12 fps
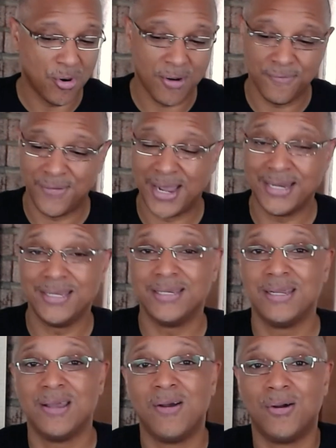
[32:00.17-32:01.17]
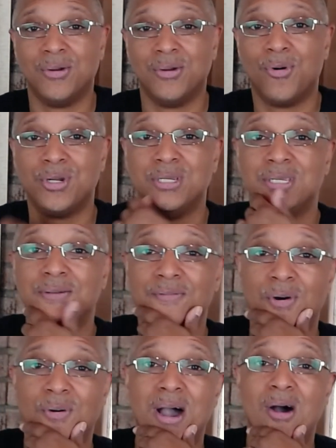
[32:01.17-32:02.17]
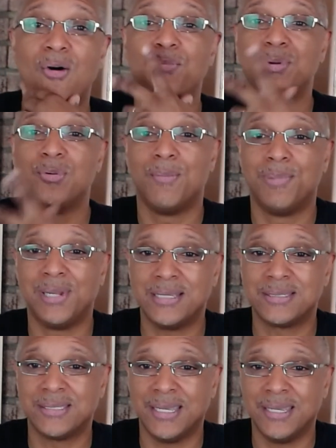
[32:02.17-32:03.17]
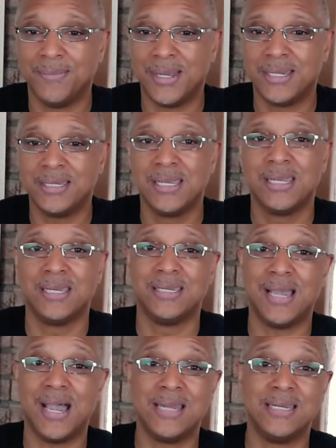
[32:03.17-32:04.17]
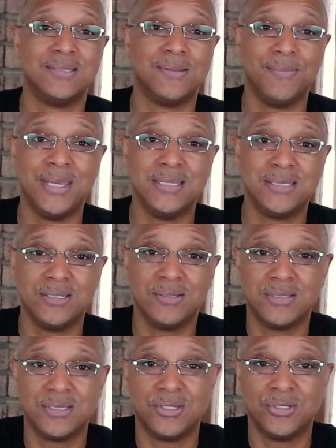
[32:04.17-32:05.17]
are invited on the morning Devo. I hope you were blessed. Amen. God is amazing. Sister